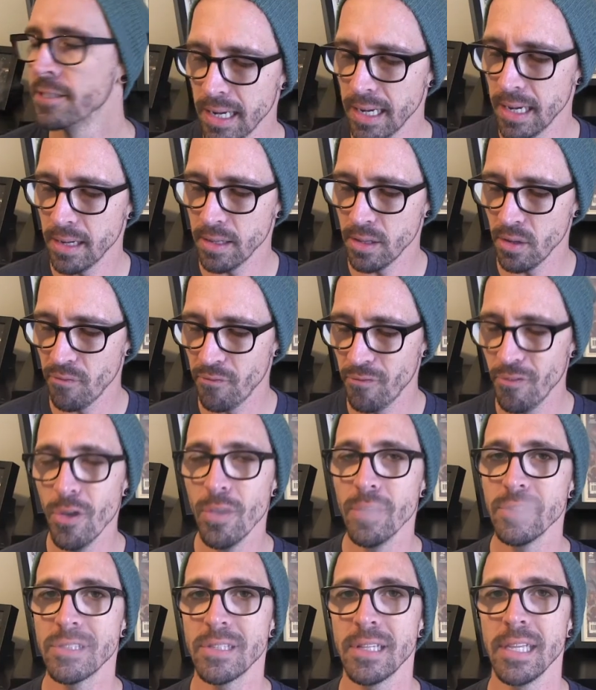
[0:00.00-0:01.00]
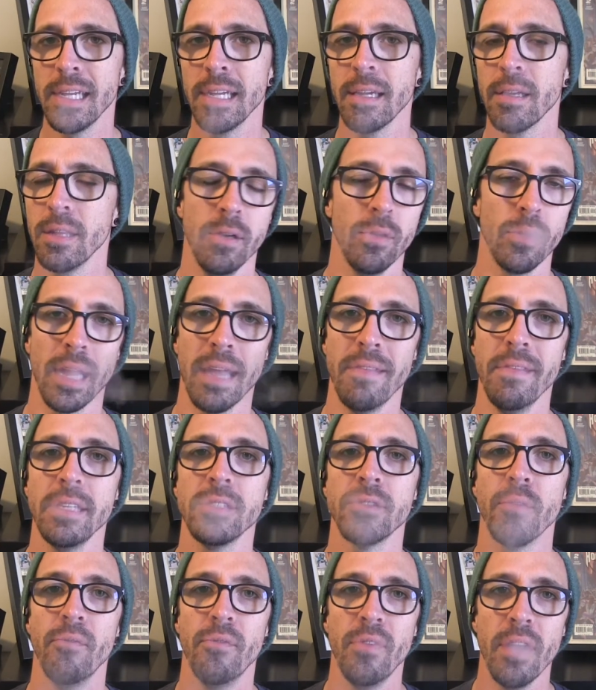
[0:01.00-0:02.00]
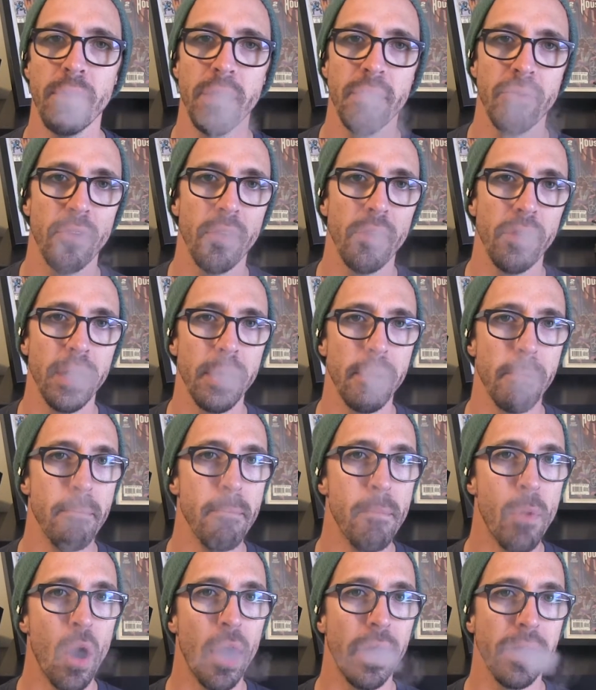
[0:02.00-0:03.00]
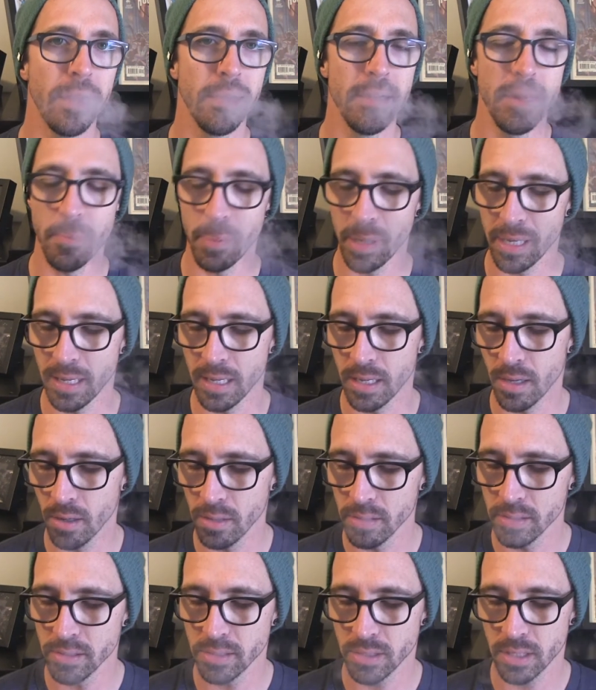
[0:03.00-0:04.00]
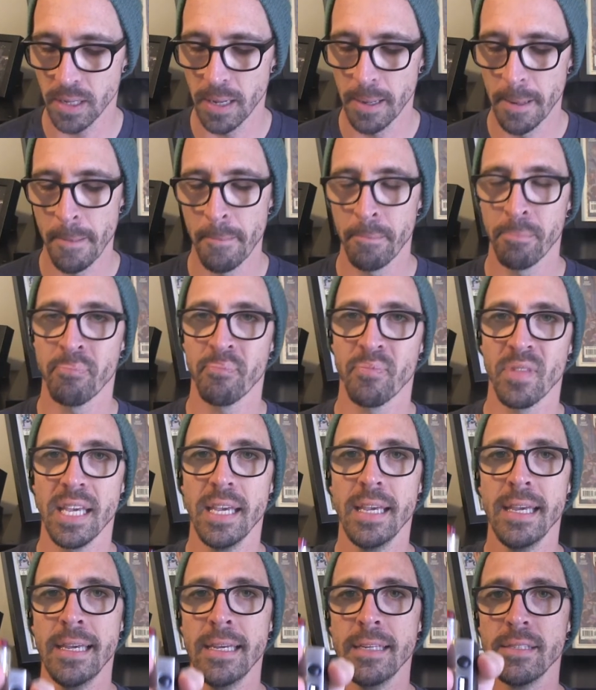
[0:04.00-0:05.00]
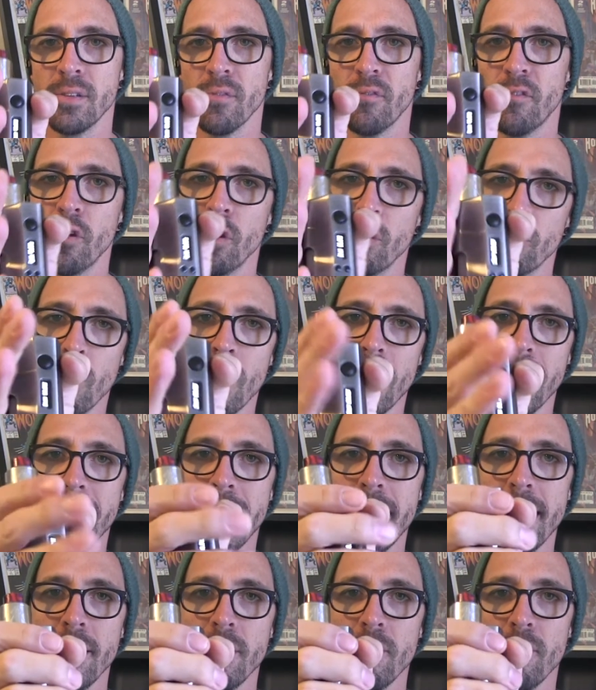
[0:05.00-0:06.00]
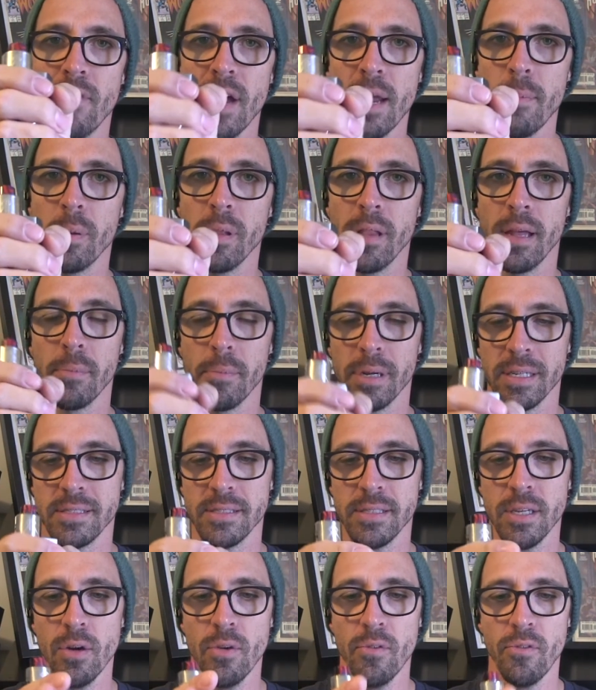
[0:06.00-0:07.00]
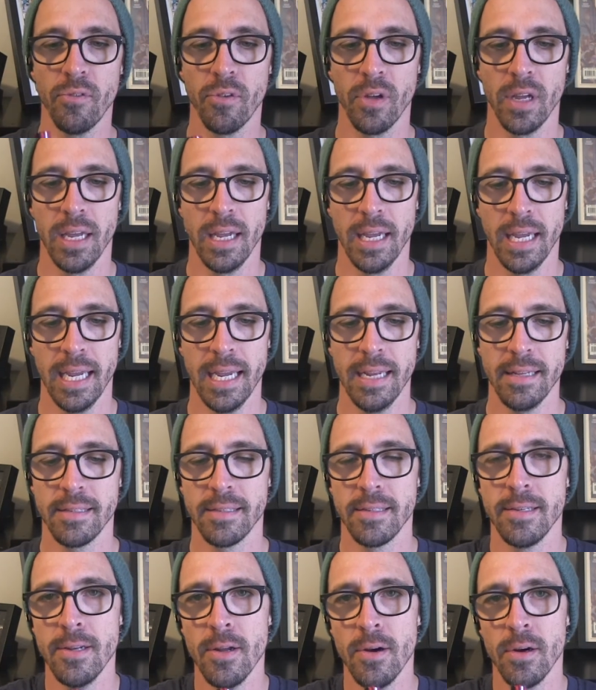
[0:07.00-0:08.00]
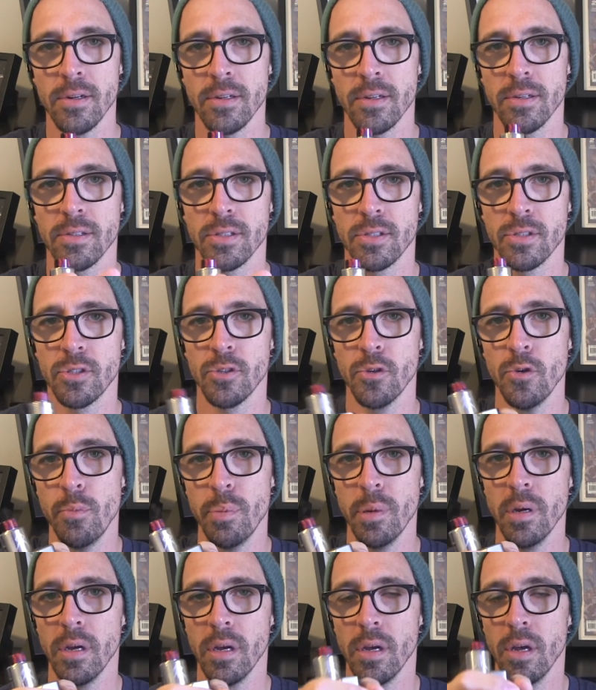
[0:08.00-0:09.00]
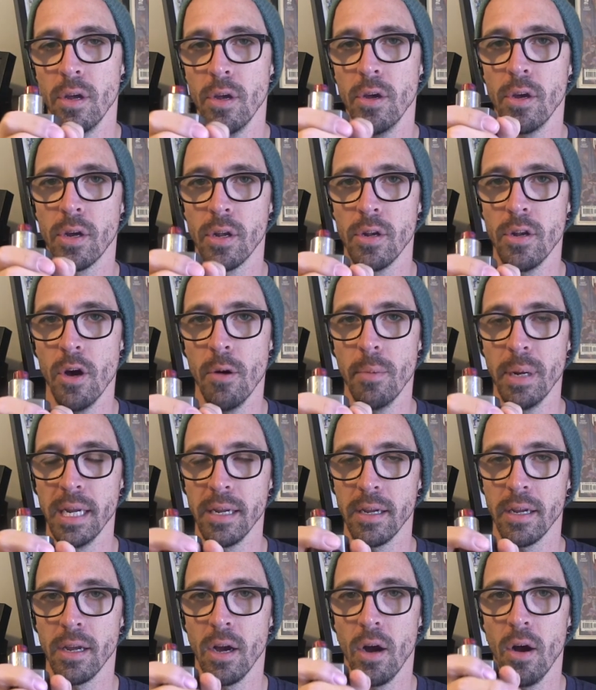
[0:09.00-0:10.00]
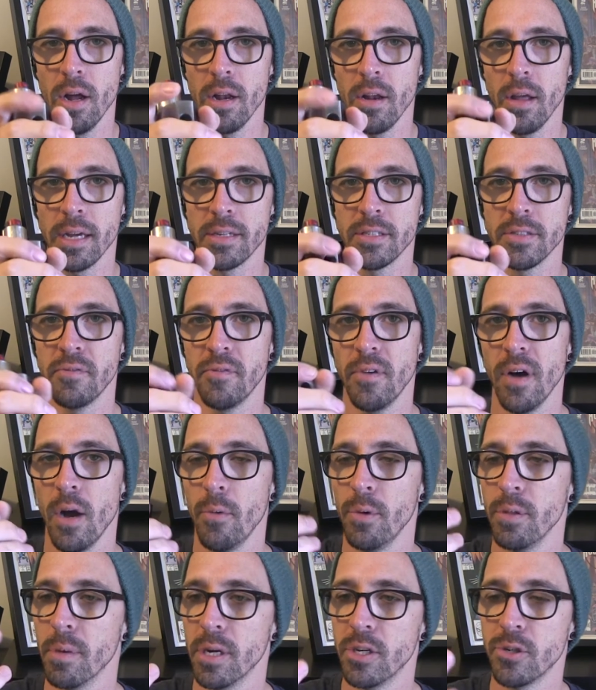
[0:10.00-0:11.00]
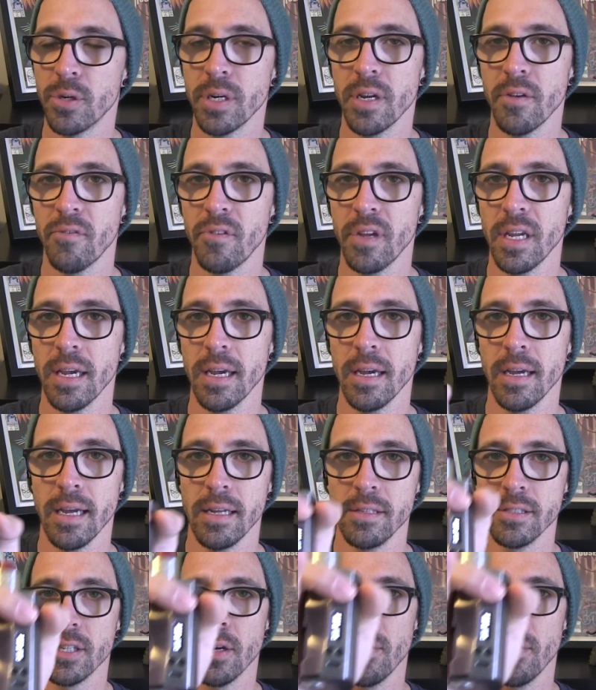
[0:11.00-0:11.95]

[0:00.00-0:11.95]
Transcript: The first thing, look, and these are very, very minor nitpicky cons, is for a right-handed vapor like myself, it's not super ergonomic. I like to fire with my trigger finger, and